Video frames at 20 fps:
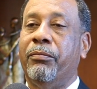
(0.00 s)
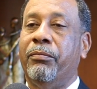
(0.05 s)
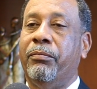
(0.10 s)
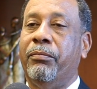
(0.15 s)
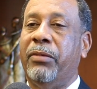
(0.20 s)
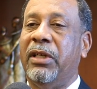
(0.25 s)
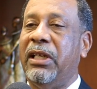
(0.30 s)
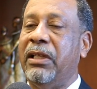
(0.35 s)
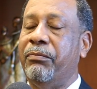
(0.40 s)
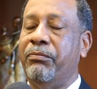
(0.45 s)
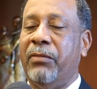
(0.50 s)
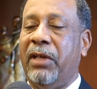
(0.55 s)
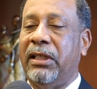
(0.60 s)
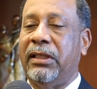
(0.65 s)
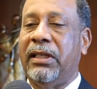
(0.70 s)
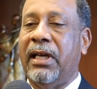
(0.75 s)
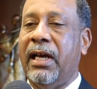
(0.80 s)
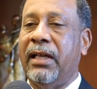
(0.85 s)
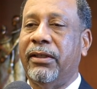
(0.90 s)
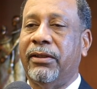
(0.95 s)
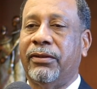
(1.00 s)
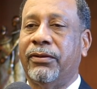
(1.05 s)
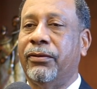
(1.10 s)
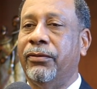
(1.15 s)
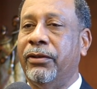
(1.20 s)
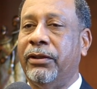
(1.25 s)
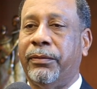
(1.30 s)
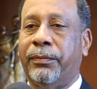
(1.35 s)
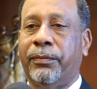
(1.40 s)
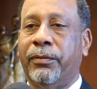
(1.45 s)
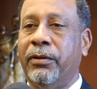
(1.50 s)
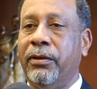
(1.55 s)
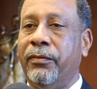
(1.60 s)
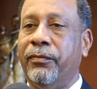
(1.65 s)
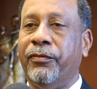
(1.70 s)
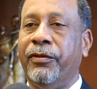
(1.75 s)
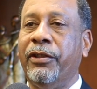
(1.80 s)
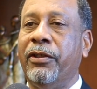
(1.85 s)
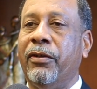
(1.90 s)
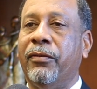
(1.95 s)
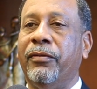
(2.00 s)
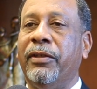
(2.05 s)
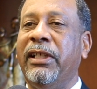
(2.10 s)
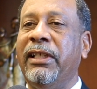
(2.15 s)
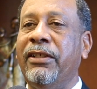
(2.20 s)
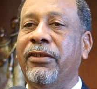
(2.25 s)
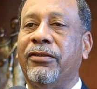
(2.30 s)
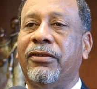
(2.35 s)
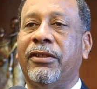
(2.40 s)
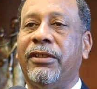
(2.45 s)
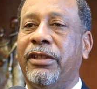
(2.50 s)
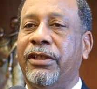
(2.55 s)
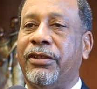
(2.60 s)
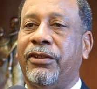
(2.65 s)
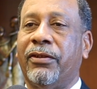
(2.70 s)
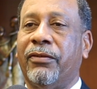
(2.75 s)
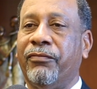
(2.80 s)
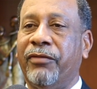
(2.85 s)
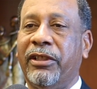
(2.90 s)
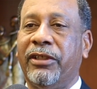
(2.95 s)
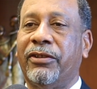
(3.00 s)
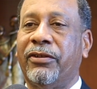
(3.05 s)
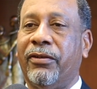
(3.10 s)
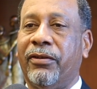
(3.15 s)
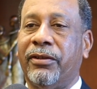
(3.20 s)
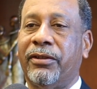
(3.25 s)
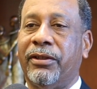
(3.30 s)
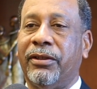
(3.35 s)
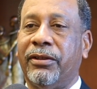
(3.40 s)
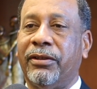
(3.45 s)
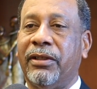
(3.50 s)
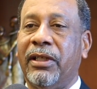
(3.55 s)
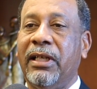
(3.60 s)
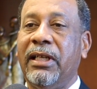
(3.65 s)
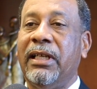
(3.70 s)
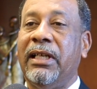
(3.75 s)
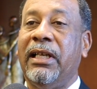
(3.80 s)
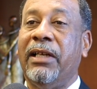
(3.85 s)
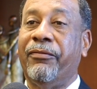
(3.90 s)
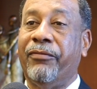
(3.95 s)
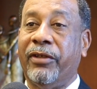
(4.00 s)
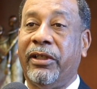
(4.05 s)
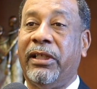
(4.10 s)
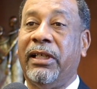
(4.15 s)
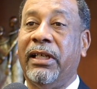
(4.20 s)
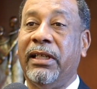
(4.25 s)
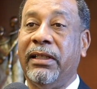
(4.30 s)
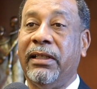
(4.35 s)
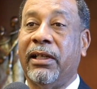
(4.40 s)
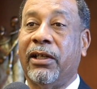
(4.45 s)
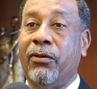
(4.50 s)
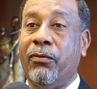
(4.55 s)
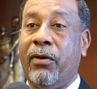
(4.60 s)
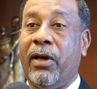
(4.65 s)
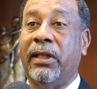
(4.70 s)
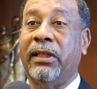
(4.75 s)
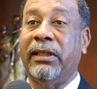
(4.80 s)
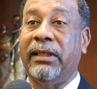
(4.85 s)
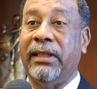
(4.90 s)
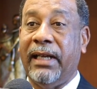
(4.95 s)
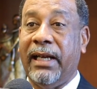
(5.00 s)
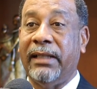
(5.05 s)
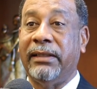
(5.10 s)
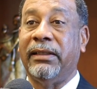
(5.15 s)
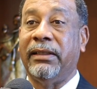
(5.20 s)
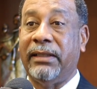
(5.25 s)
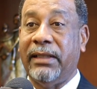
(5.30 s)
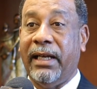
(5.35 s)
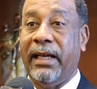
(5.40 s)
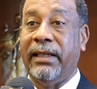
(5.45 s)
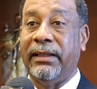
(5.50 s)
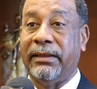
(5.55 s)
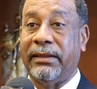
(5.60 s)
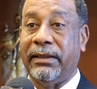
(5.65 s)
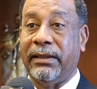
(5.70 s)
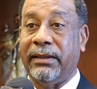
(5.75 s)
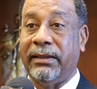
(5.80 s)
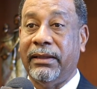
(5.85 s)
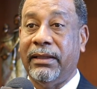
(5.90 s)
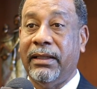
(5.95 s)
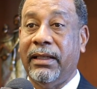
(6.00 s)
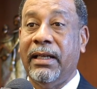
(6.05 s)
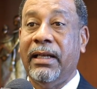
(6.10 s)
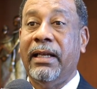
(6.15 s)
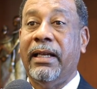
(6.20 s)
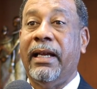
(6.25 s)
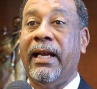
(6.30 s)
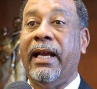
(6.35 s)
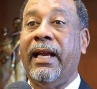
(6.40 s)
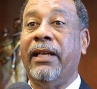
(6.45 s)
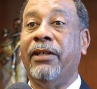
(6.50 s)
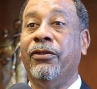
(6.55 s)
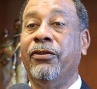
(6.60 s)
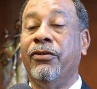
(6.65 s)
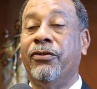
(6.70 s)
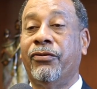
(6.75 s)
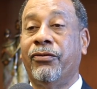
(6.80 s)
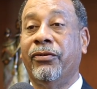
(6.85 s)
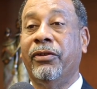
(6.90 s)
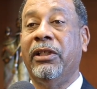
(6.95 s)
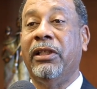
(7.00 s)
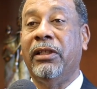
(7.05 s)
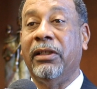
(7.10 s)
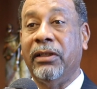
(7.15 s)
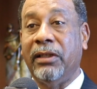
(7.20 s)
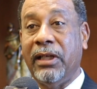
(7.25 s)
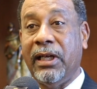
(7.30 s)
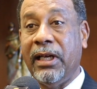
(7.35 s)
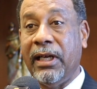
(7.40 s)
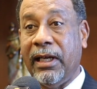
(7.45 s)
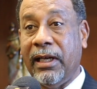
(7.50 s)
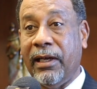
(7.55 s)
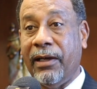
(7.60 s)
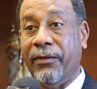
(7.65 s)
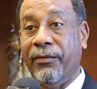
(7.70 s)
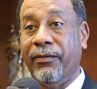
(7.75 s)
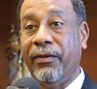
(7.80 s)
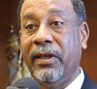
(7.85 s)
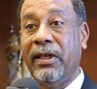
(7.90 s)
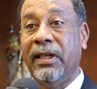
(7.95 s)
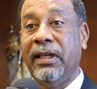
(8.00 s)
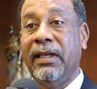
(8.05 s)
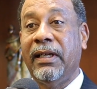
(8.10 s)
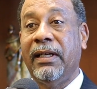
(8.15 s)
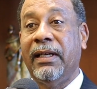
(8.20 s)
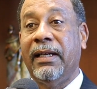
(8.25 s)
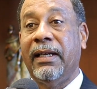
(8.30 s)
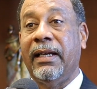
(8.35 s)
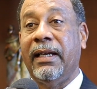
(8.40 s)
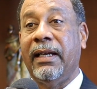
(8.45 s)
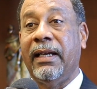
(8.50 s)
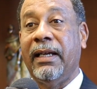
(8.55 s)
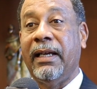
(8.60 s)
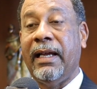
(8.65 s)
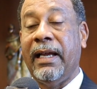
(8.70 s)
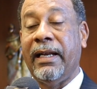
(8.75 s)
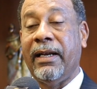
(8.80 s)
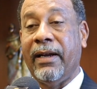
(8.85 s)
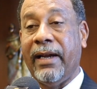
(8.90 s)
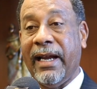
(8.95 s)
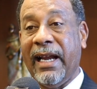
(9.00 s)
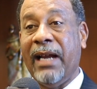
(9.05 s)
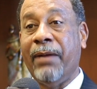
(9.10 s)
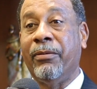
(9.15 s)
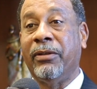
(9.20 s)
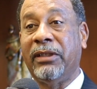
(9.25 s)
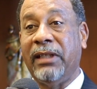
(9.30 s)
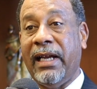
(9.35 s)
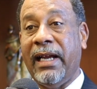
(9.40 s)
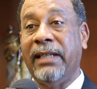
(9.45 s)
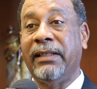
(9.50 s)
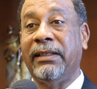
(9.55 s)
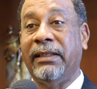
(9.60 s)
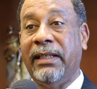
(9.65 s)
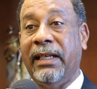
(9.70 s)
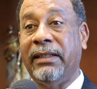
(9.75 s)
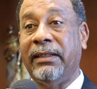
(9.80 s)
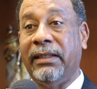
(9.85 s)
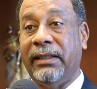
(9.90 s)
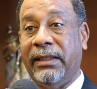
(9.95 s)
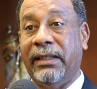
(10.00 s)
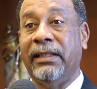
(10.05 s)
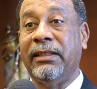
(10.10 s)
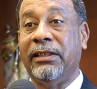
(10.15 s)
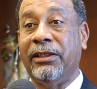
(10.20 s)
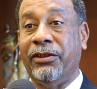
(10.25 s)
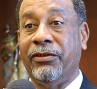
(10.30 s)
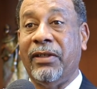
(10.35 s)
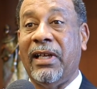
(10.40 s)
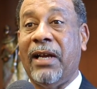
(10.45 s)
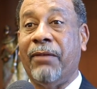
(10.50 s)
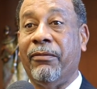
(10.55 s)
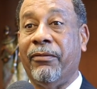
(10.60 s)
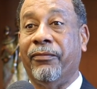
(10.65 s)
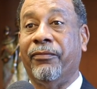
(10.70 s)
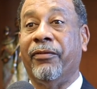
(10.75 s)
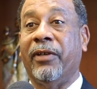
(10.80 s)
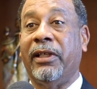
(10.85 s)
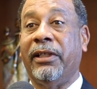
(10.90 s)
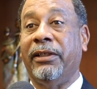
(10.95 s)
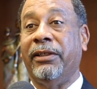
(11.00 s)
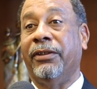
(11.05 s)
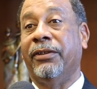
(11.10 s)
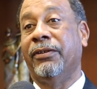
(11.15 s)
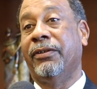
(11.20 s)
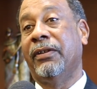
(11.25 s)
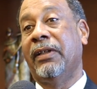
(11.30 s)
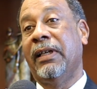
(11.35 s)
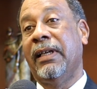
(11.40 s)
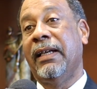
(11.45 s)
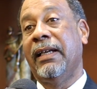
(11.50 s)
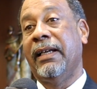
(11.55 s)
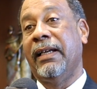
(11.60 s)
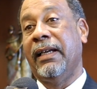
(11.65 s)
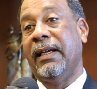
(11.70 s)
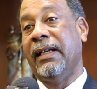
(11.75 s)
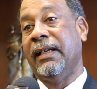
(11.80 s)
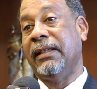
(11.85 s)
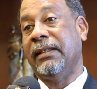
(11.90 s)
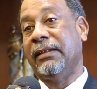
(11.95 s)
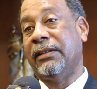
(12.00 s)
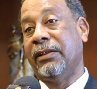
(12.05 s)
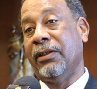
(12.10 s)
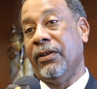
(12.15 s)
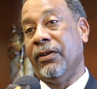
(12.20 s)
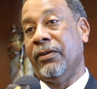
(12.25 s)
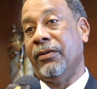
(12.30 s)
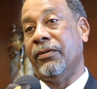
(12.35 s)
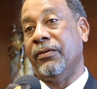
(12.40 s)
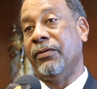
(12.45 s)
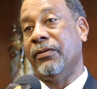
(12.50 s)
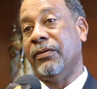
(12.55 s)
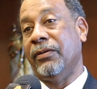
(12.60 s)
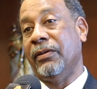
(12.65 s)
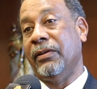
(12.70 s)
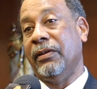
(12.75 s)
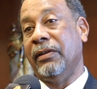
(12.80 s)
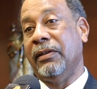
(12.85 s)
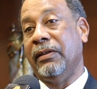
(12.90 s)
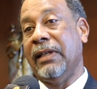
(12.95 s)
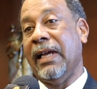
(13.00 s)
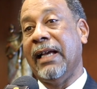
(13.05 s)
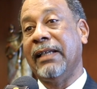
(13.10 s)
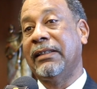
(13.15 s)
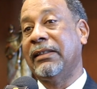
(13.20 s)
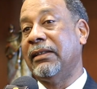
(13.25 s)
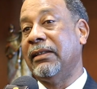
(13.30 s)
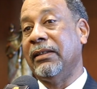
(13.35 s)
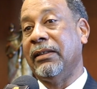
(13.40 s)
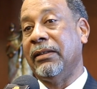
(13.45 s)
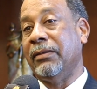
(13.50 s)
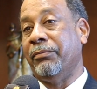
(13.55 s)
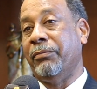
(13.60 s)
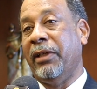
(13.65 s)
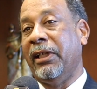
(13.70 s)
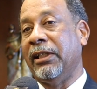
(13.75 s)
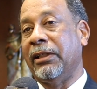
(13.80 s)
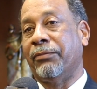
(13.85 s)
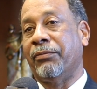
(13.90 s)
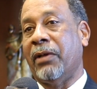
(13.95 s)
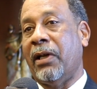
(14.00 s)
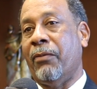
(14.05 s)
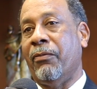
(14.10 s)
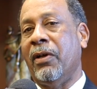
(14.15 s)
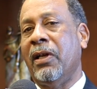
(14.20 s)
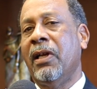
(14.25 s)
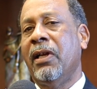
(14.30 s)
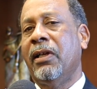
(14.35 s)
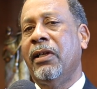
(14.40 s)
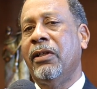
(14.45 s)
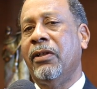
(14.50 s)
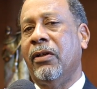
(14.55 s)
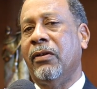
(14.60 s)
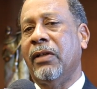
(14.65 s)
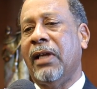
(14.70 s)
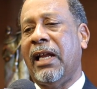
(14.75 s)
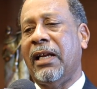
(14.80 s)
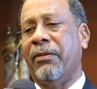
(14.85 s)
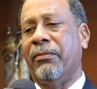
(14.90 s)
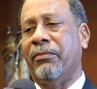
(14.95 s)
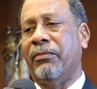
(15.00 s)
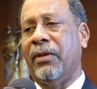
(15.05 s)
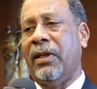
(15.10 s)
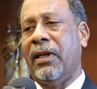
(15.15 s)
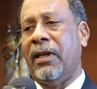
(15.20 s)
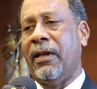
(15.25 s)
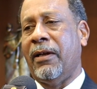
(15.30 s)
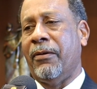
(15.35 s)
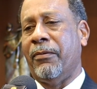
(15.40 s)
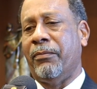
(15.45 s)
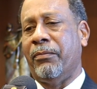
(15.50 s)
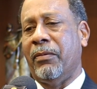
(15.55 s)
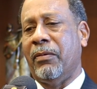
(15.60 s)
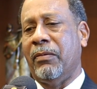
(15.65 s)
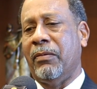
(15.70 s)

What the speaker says: But my daughter's school has proved you don't need those additional resources if you're getting a quality education and you truly love and are able to educate the kids that you have in front of you. And so that's the biggest problem. You know, a lot of